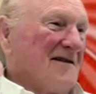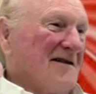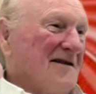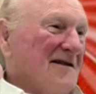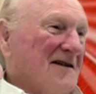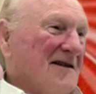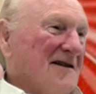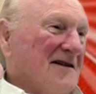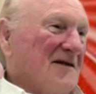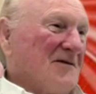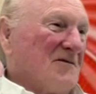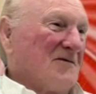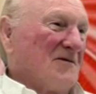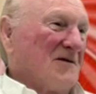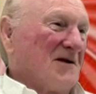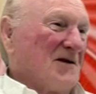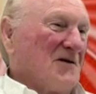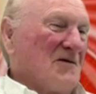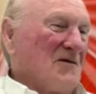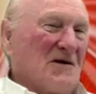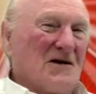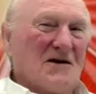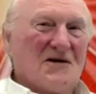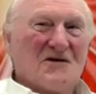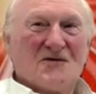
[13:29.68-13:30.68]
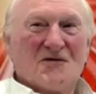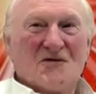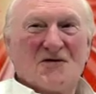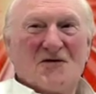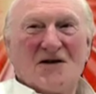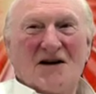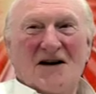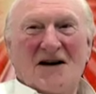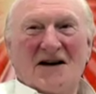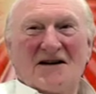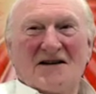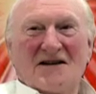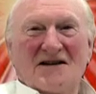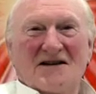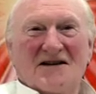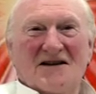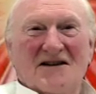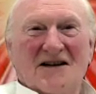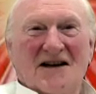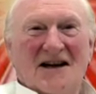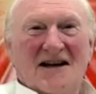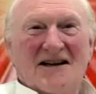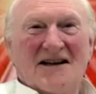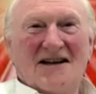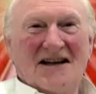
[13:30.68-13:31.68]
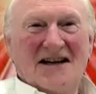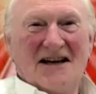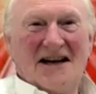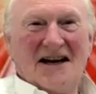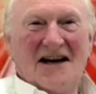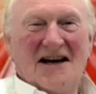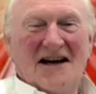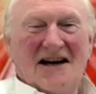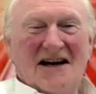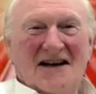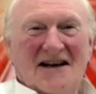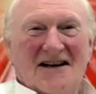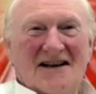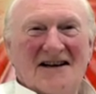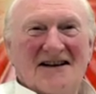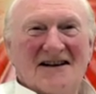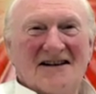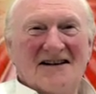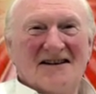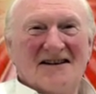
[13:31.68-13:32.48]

And the wonderful thing is in the end,